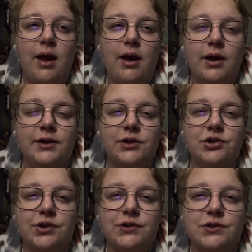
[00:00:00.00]

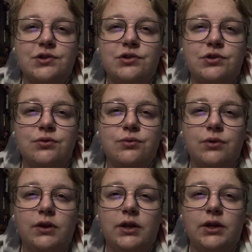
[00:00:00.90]
additions to
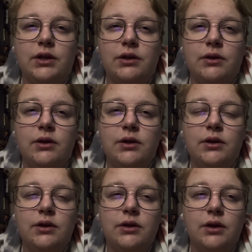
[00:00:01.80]
the
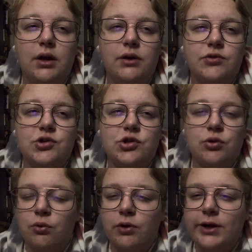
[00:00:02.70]

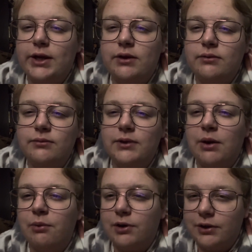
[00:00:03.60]
story that
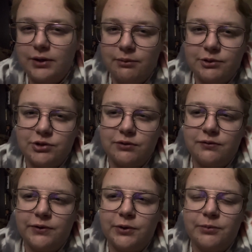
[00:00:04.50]
weren't in the original
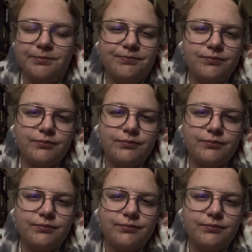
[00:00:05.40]
film.